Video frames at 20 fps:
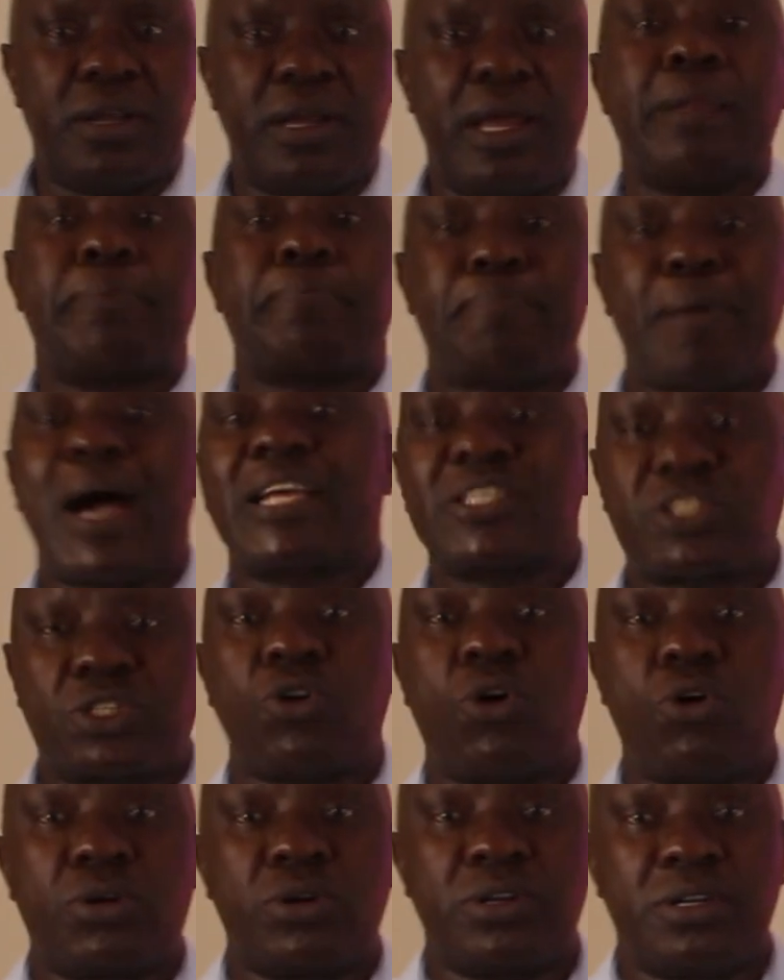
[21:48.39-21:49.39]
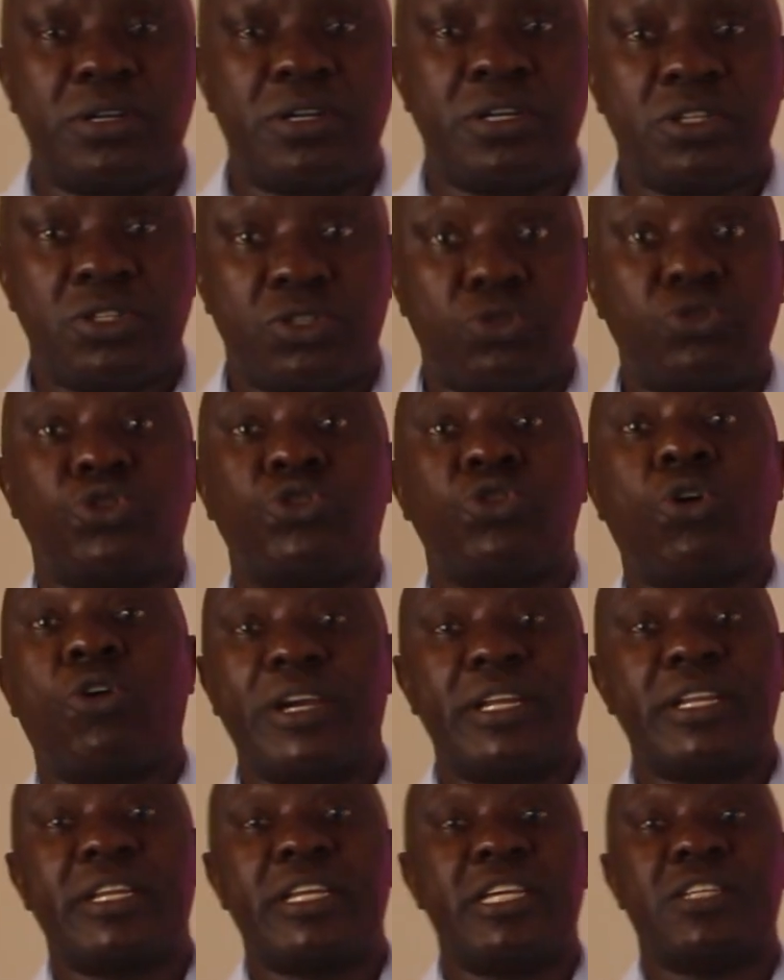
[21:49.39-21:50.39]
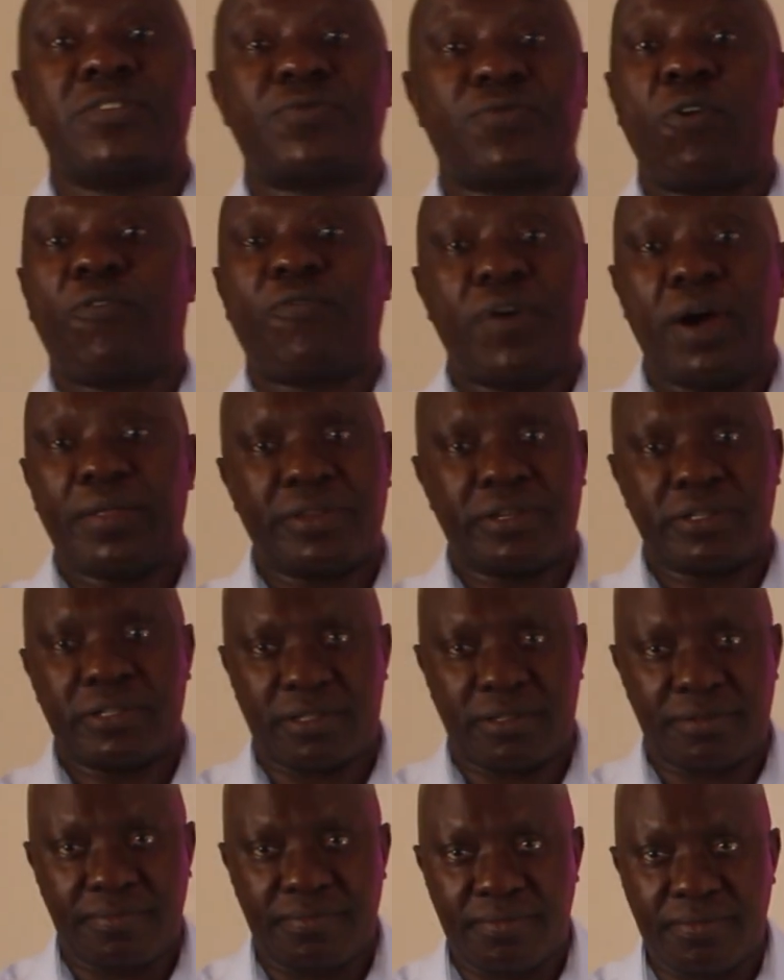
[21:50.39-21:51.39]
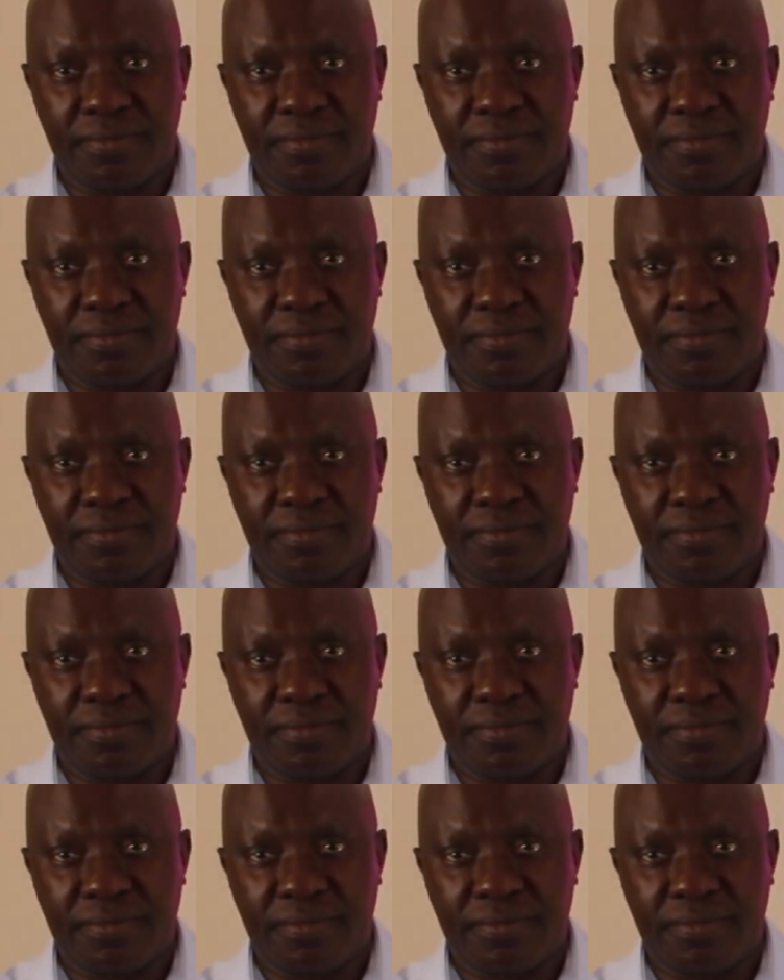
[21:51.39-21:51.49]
and passed on to join his forefathers.